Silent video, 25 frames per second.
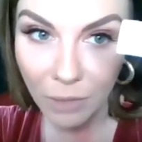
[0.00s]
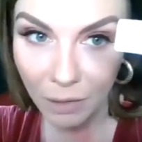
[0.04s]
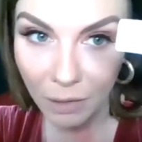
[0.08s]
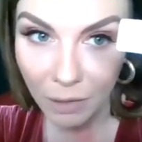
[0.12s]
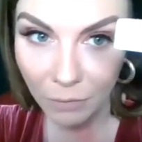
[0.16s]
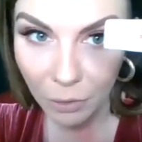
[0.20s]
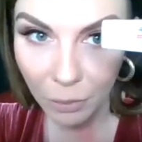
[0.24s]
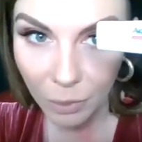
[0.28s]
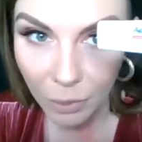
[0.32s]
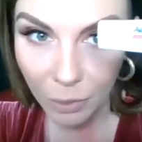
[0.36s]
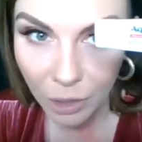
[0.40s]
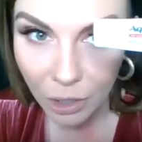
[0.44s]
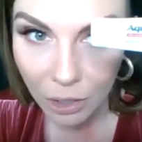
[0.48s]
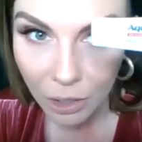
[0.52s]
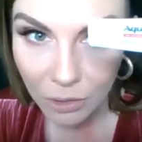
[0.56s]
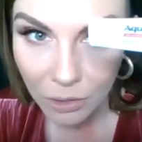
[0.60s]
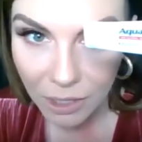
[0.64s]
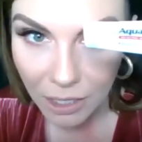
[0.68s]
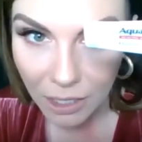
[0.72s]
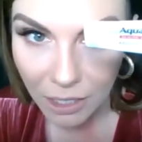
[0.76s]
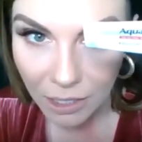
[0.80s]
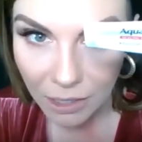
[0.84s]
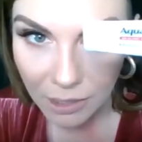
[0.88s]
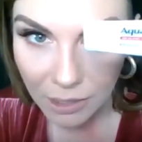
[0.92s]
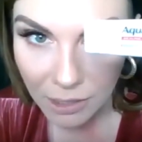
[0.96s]
Everyone knows
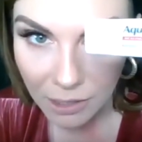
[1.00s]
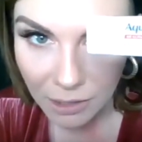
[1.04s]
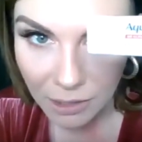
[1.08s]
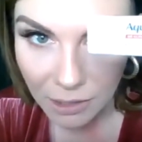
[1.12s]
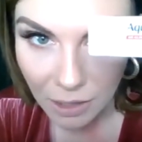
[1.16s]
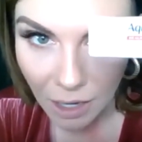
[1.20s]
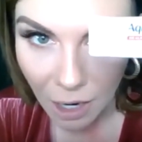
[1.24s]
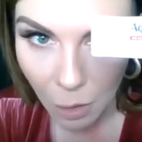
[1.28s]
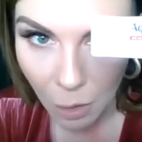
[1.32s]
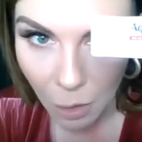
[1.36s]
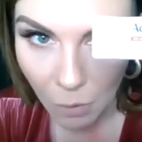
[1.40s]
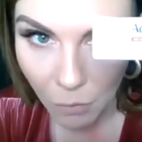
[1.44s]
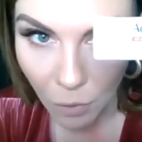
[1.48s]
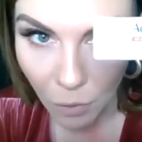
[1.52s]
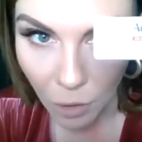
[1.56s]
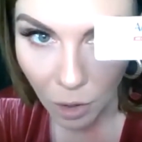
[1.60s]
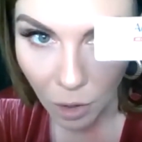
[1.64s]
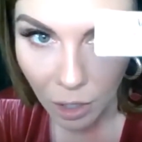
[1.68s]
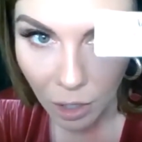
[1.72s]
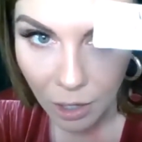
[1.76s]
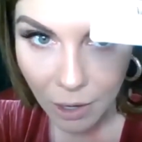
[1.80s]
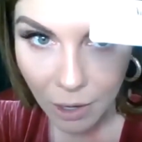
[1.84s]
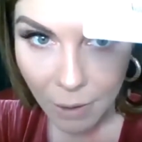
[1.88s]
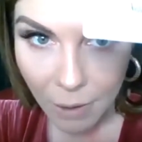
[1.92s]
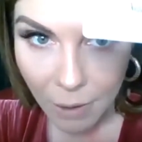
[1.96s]
this,
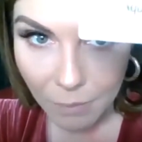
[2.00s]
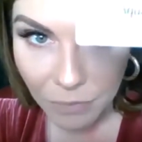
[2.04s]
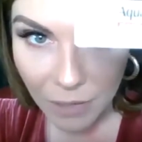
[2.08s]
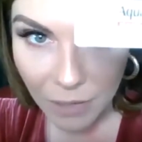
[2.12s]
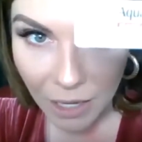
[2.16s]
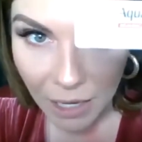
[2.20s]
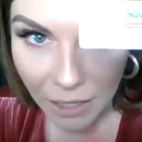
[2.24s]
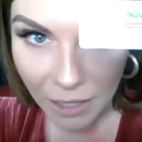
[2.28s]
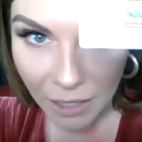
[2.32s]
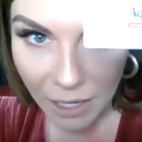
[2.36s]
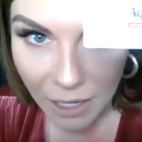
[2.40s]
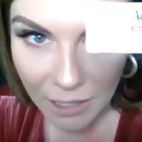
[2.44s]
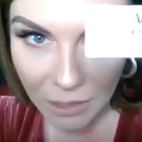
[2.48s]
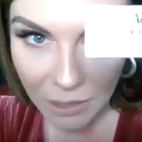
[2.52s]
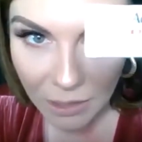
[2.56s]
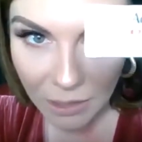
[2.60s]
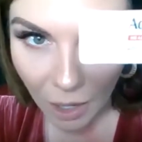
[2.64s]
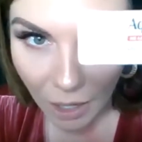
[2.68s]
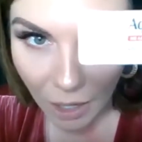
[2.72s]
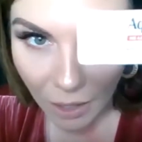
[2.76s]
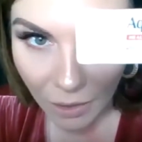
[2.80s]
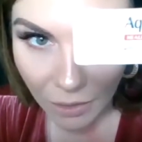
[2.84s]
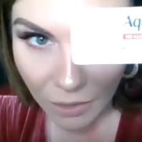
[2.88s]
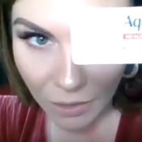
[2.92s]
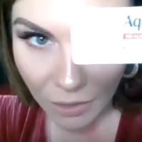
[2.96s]
Aquaphor. And guess
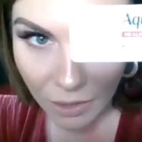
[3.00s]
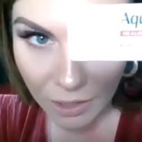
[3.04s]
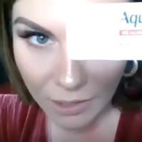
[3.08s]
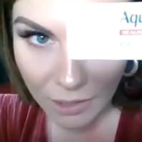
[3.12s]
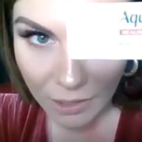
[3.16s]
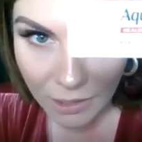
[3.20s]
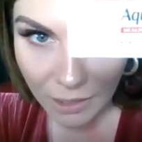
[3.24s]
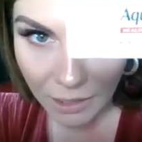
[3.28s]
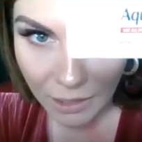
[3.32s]
what? This